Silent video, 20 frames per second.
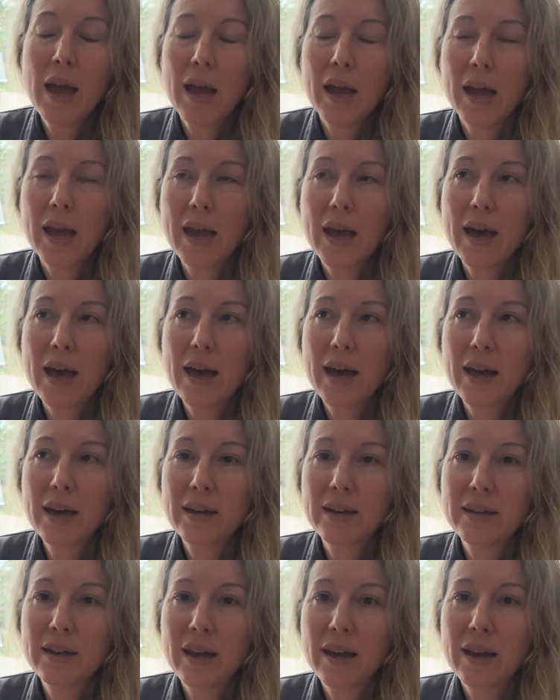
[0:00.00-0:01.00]

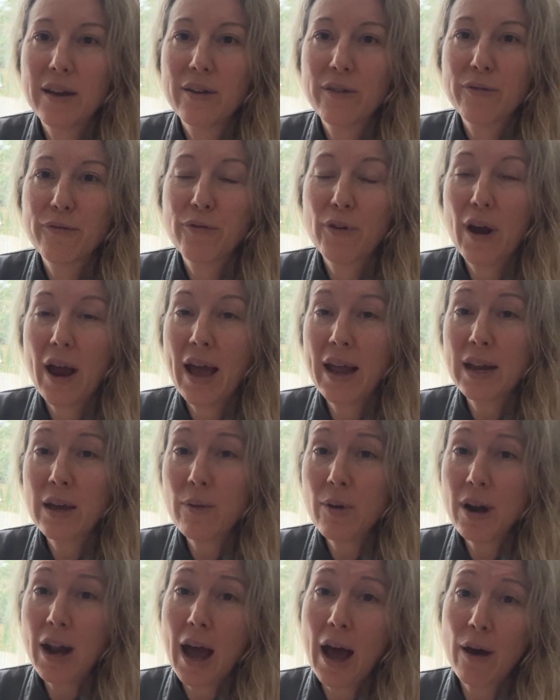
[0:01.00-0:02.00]
And for
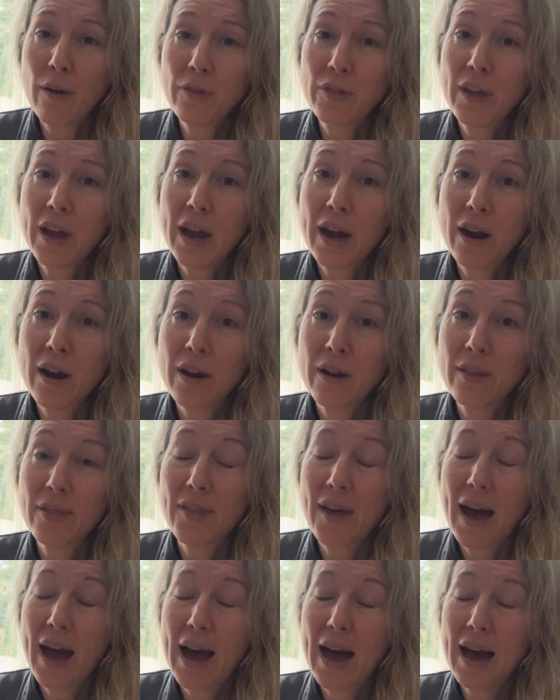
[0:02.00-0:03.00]
anyone out there
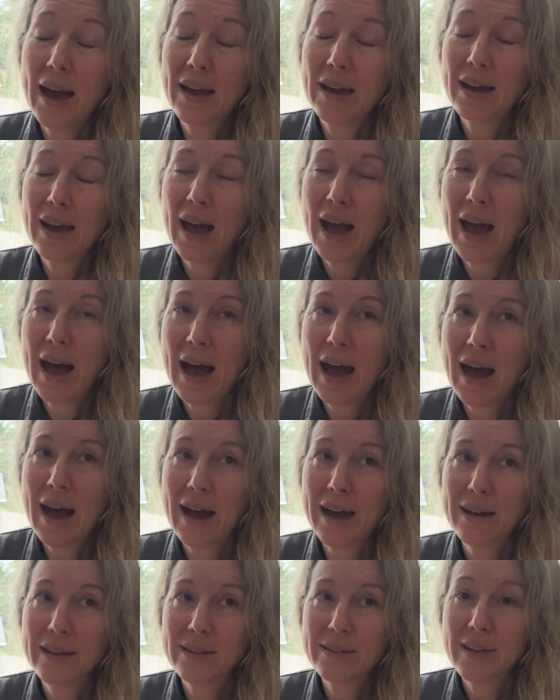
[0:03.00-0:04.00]
that
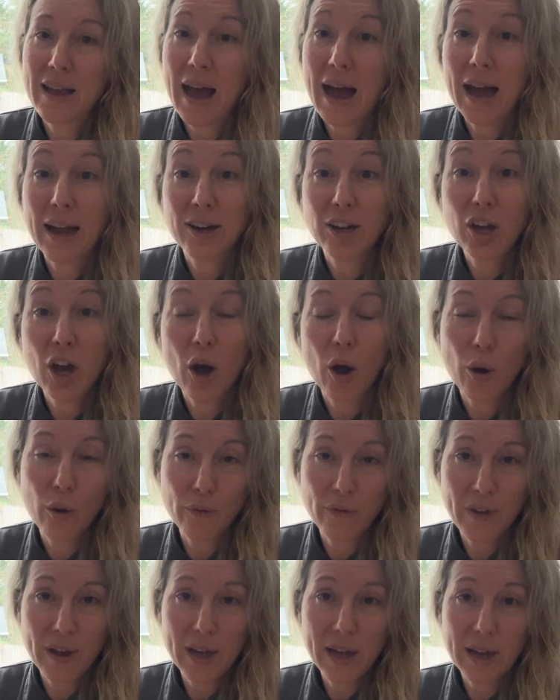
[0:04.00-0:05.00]
has had
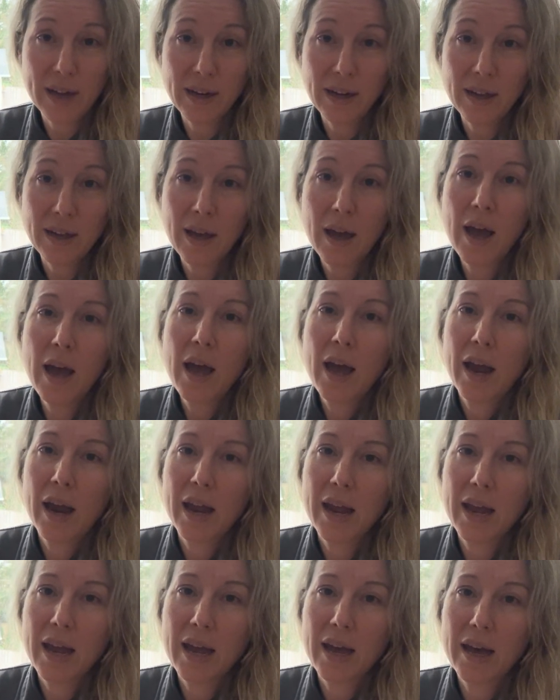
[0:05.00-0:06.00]
COVID
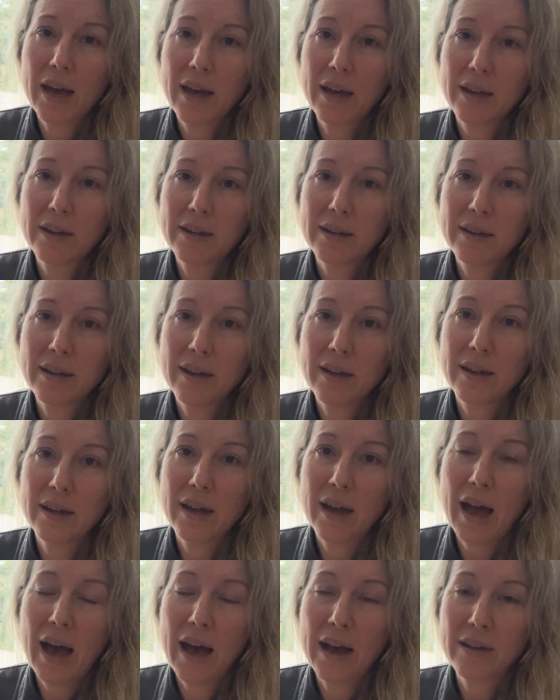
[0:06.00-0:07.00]
and
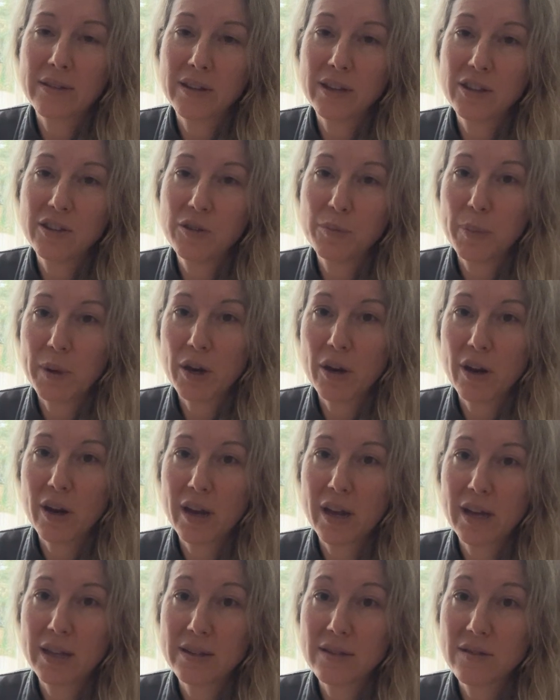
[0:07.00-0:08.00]
has
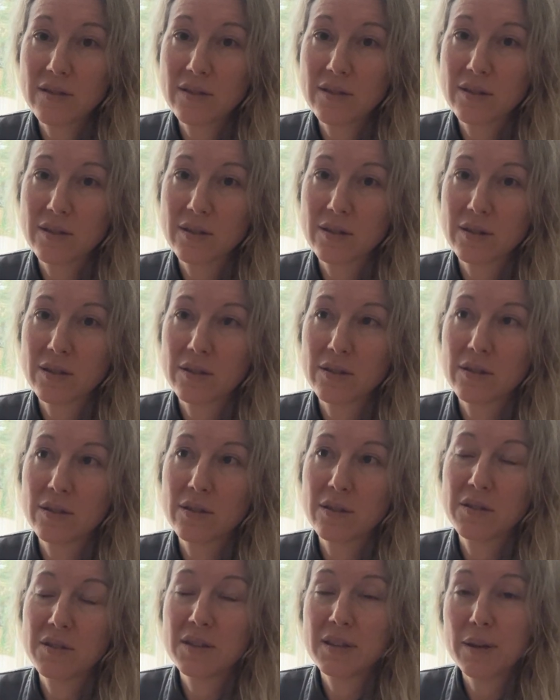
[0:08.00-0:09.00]
experienced
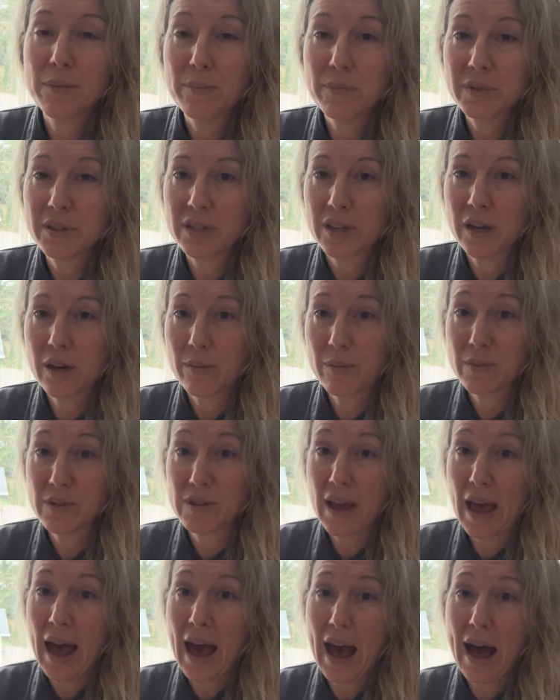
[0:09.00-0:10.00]
symptoms
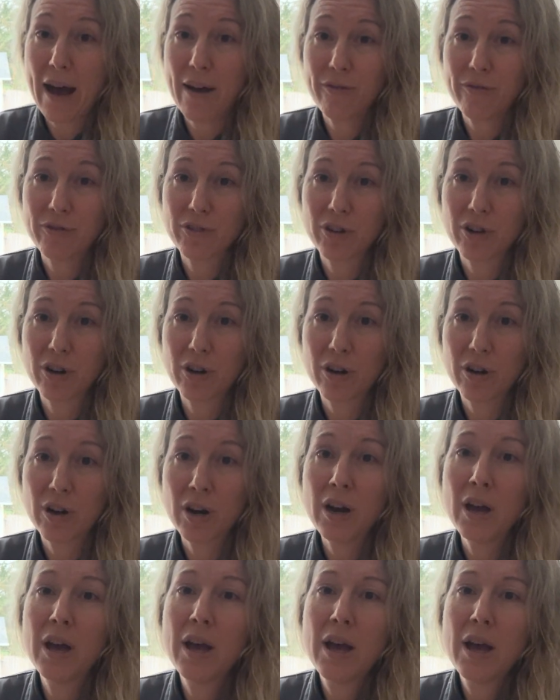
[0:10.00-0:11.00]

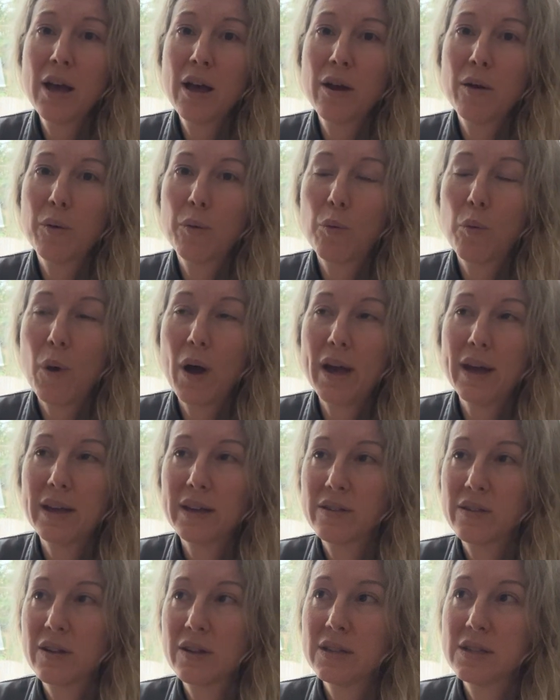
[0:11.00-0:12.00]
after what
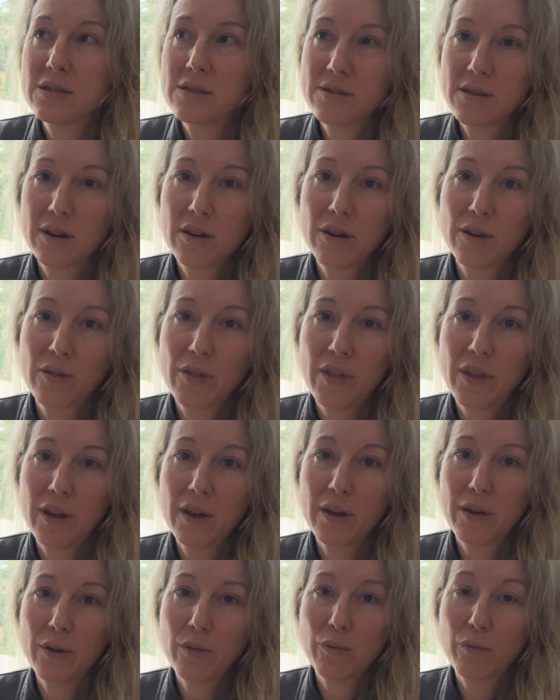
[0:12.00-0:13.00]
is considered
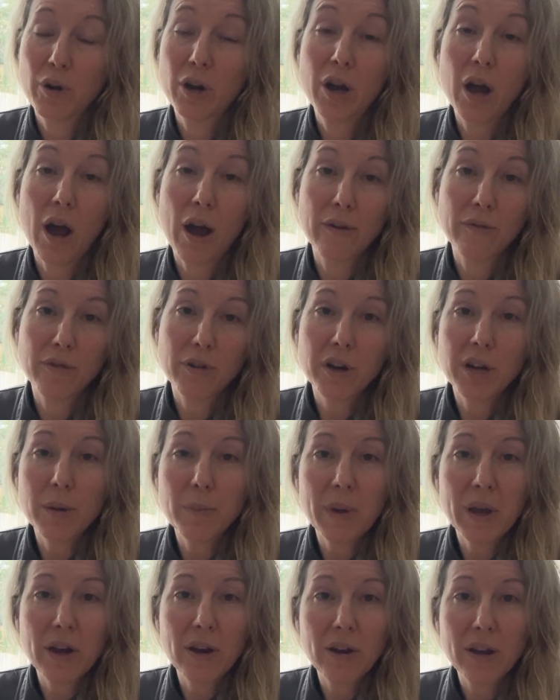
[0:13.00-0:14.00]
the recovery
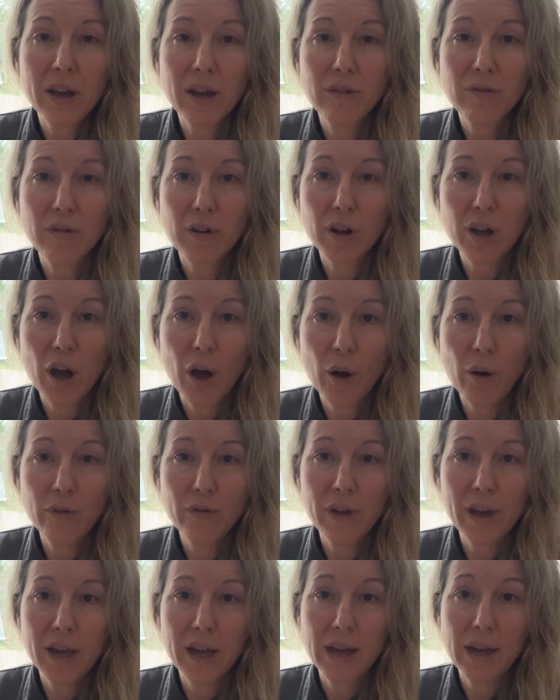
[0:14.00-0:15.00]
period for
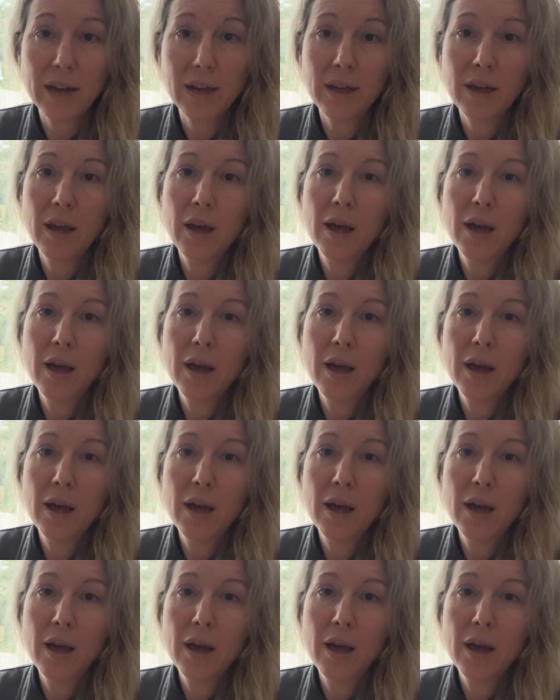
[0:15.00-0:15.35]
COVID,